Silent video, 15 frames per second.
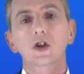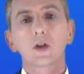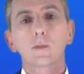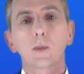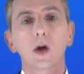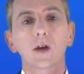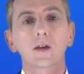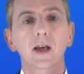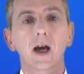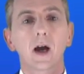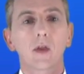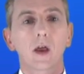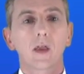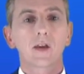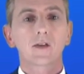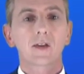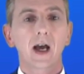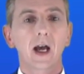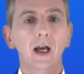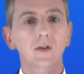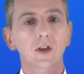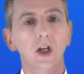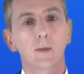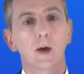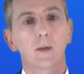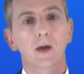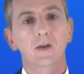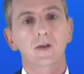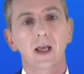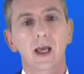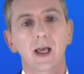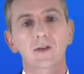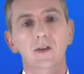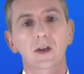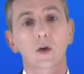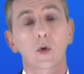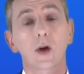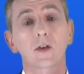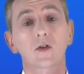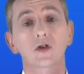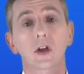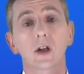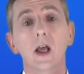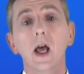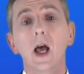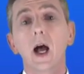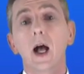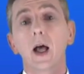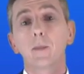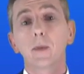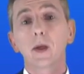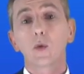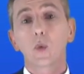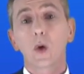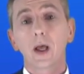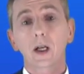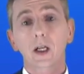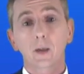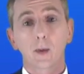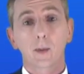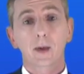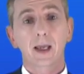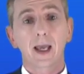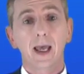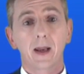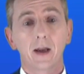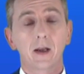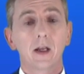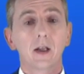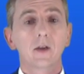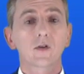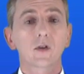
I should point out that this has come up as an essay question and may well come up again,